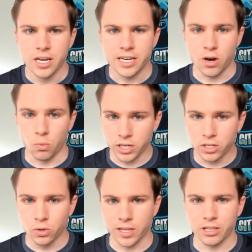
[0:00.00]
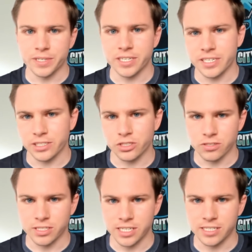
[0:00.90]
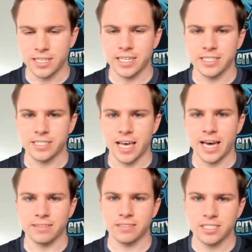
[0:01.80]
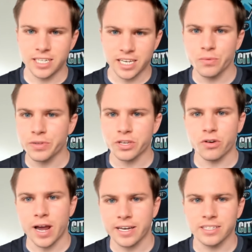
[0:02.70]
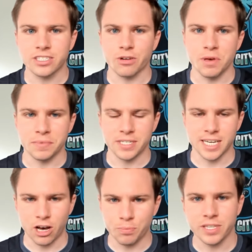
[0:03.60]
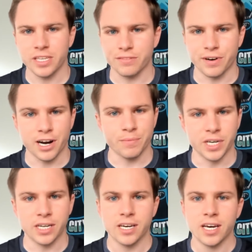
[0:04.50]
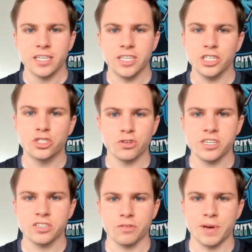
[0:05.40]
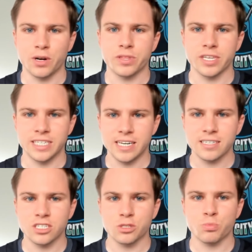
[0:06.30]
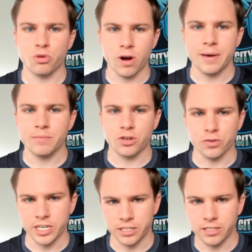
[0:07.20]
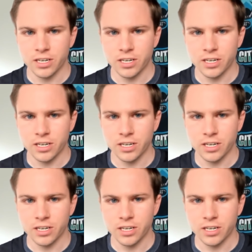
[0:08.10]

Now, one cool element of these jerseys is that, sticking with the Kraken's commitment to helping the environment, these jerseys are made with Adidas's Prime Green,